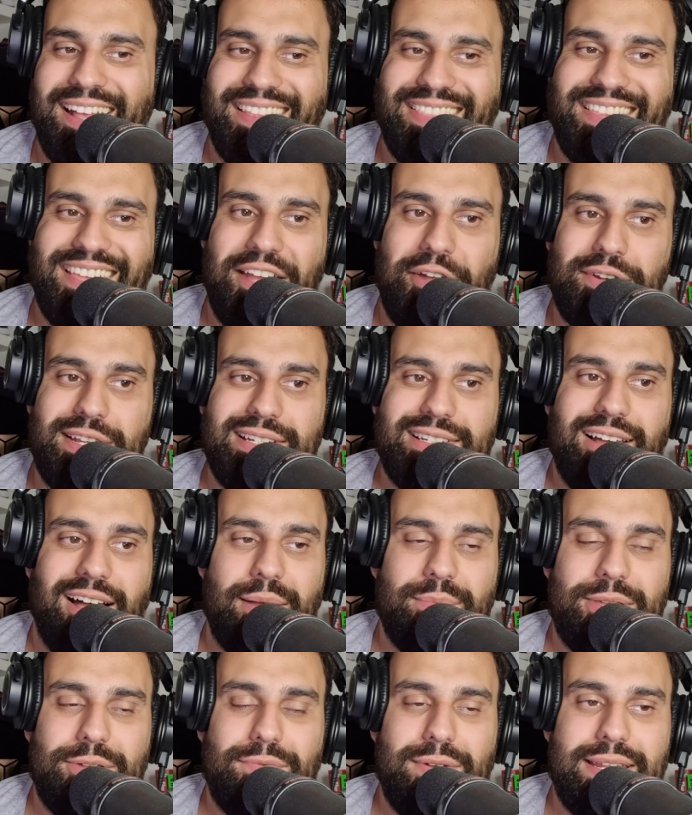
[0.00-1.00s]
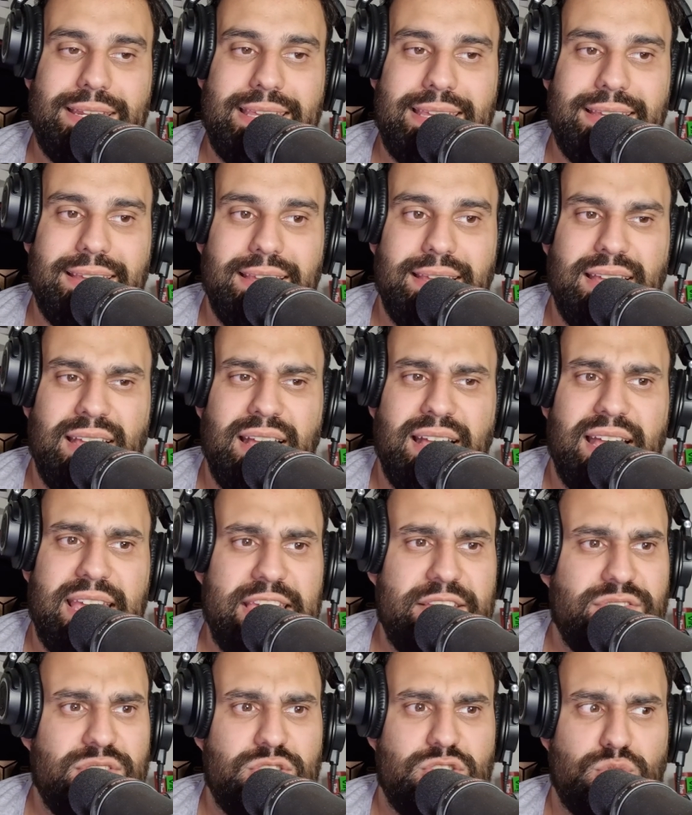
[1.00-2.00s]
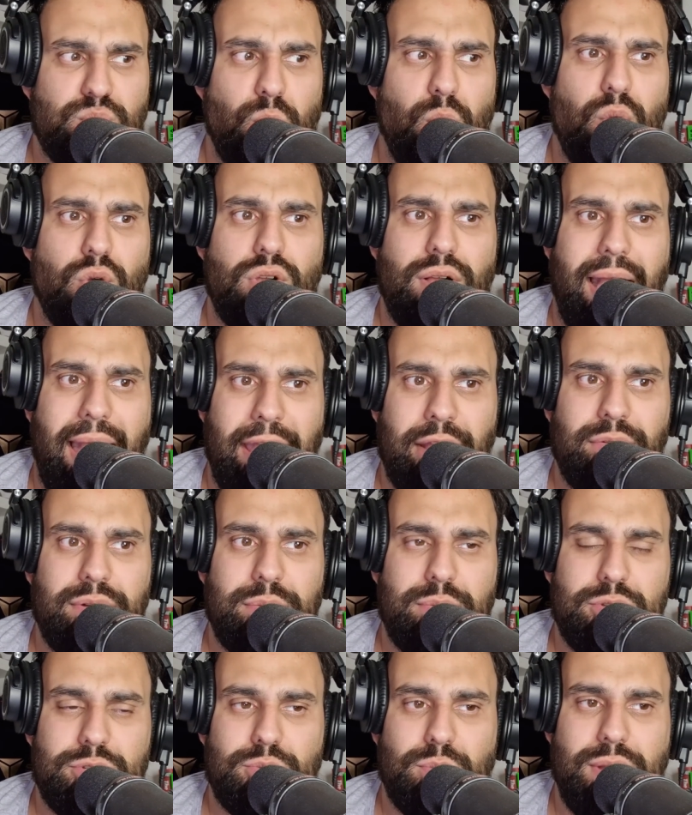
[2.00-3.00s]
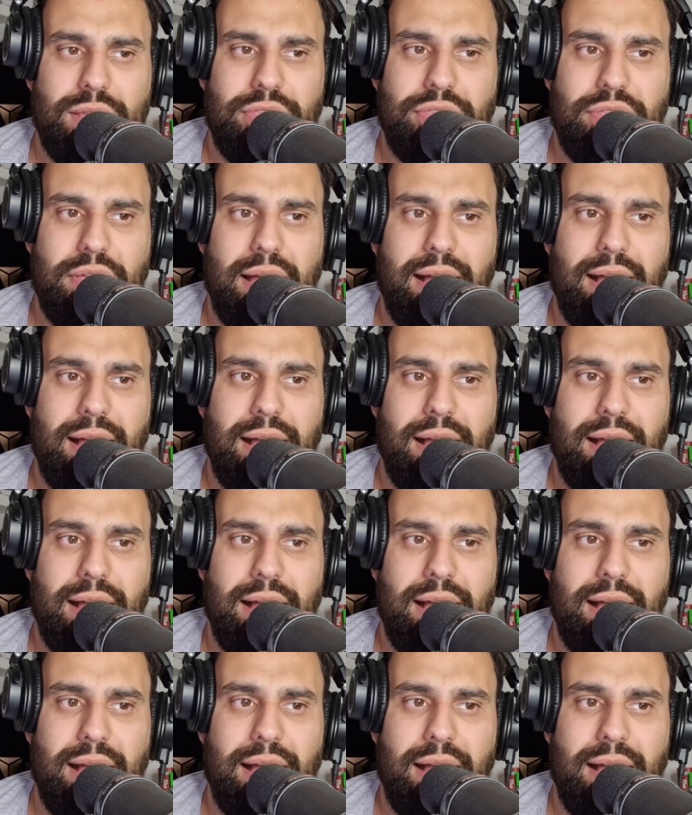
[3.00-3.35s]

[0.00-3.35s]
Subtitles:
the only time he really even swore, got angry, was with